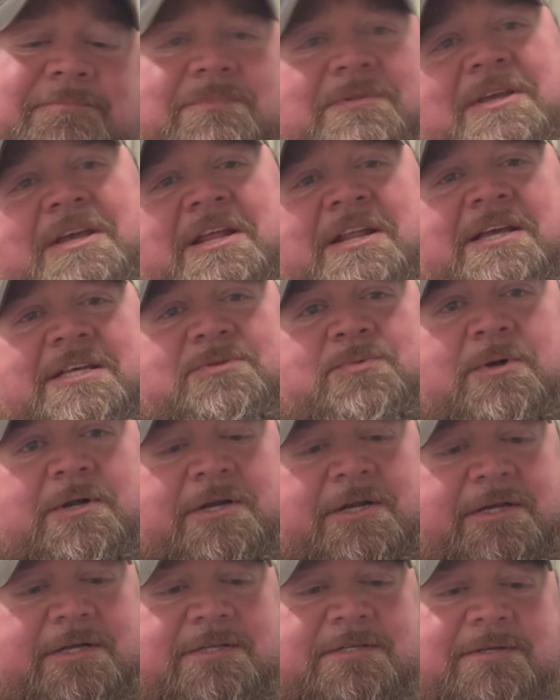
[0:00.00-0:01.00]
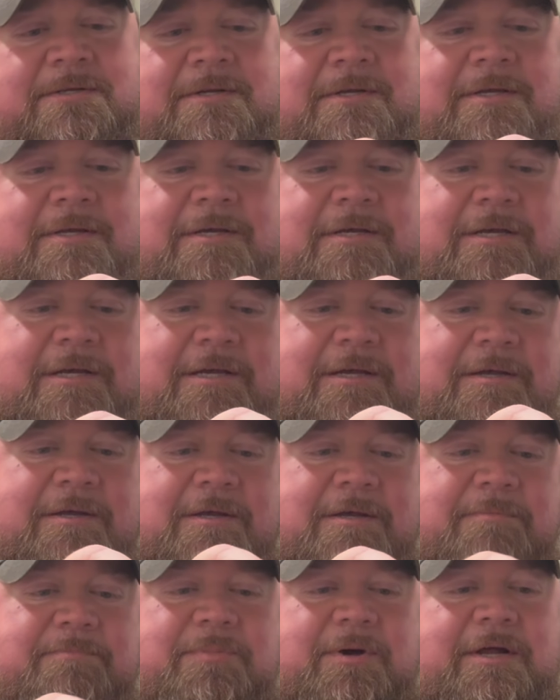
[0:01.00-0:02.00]
it is what it is.
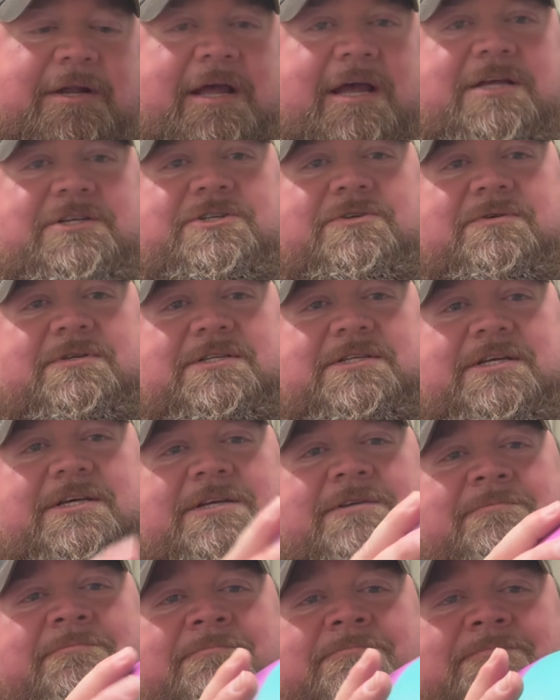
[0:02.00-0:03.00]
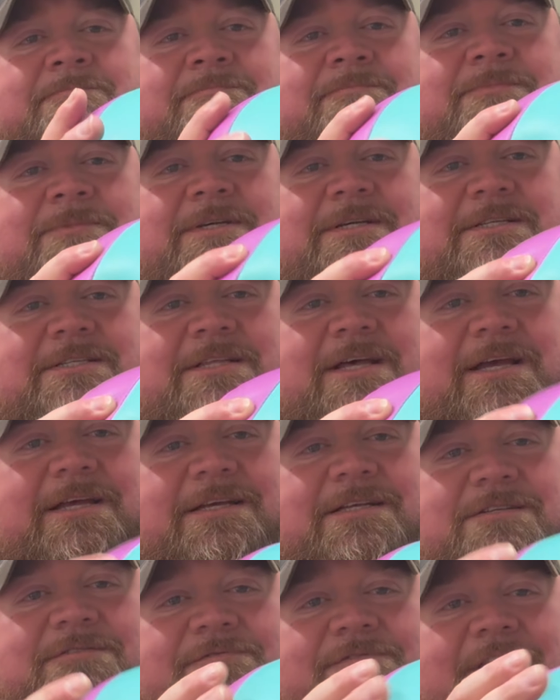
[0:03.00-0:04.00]
But as you can see, this thing
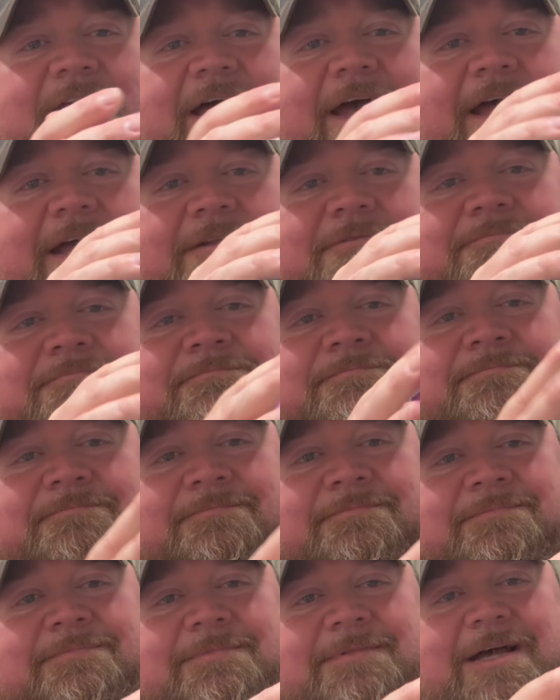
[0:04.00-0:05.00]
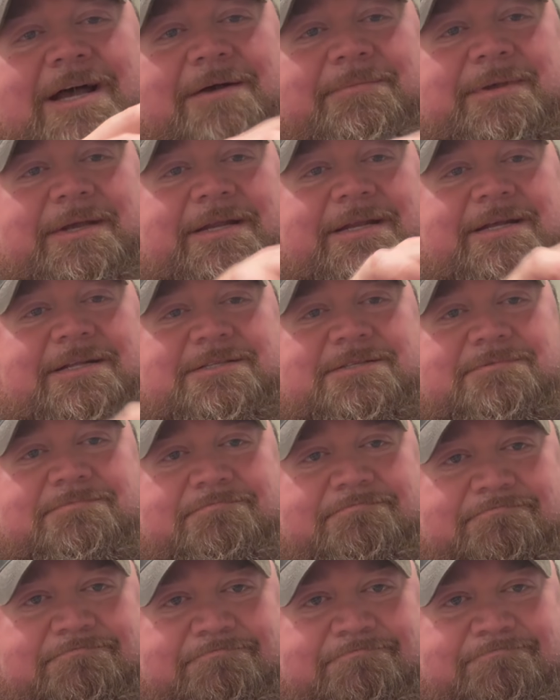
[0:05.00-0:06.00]
is flat. I mean, it's
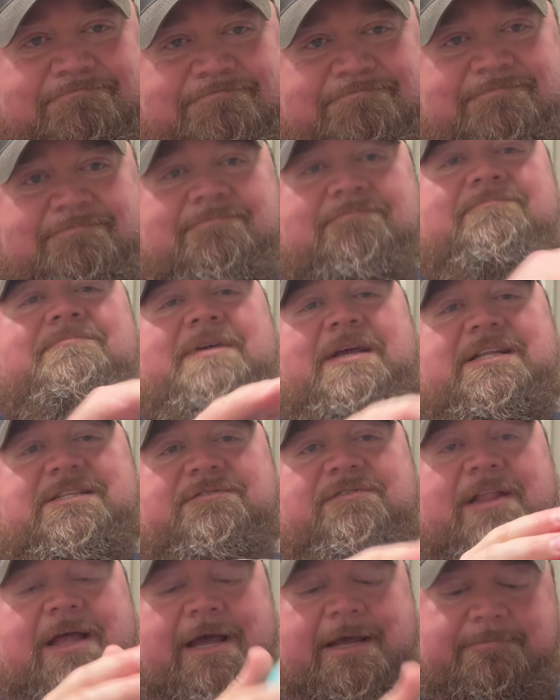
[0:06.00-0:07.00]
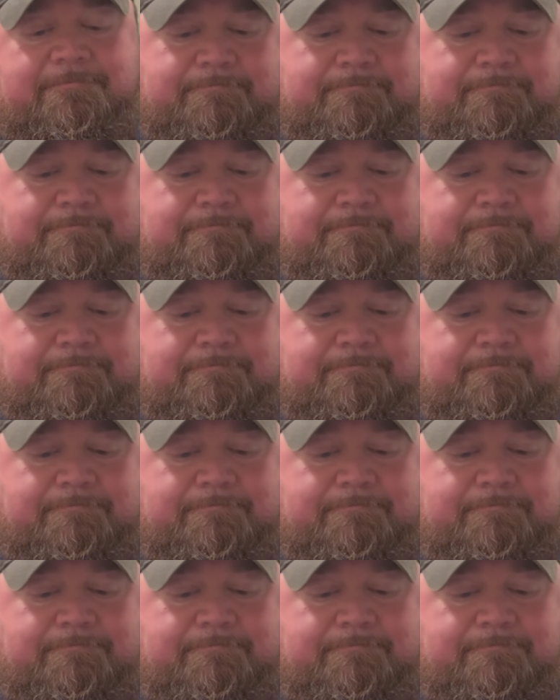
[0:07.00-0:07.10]
flat.